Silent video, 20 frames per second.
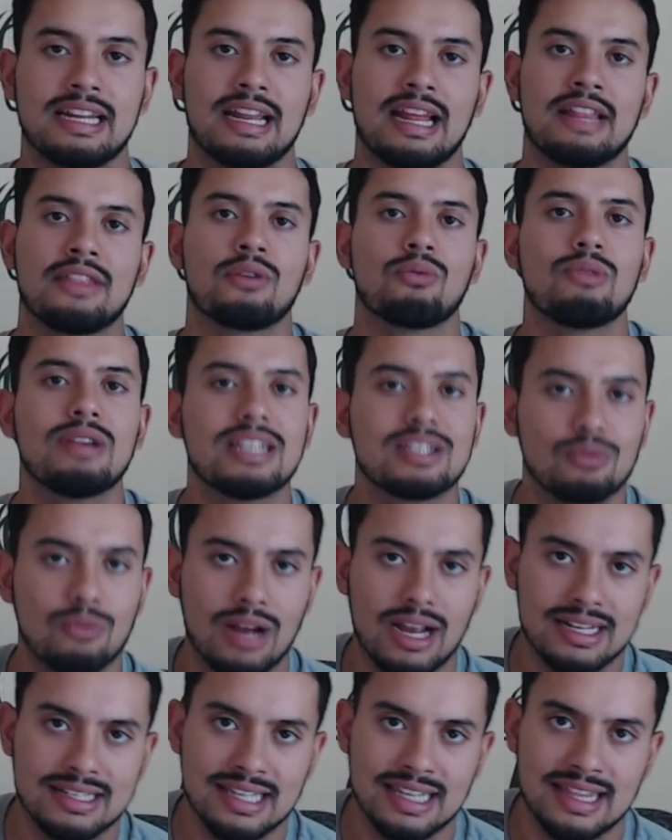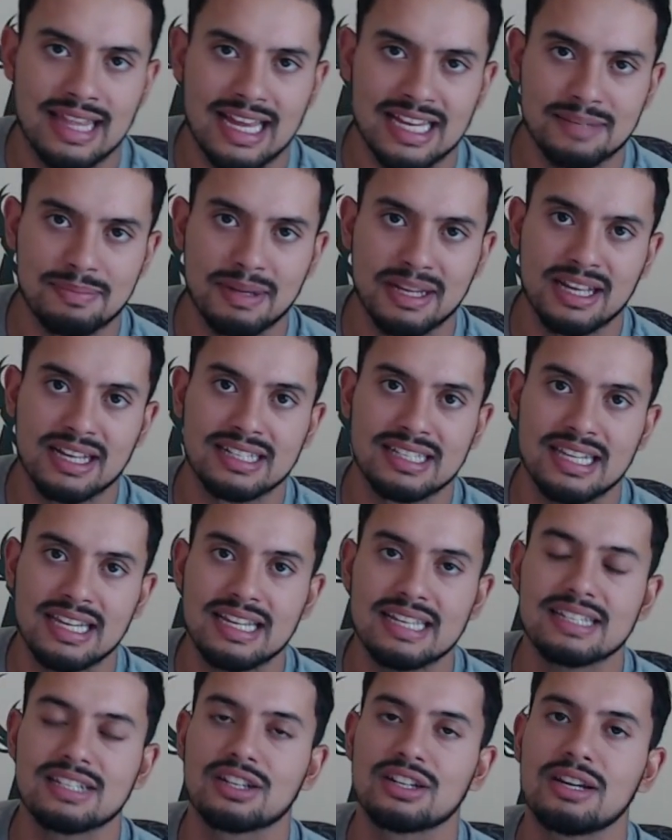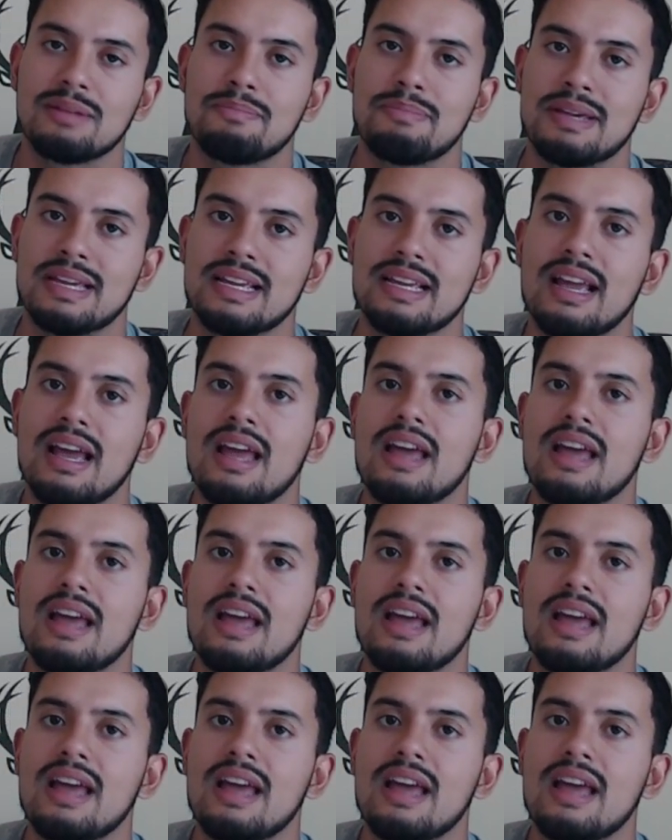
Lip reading: And the reason why I say that is because he is going to be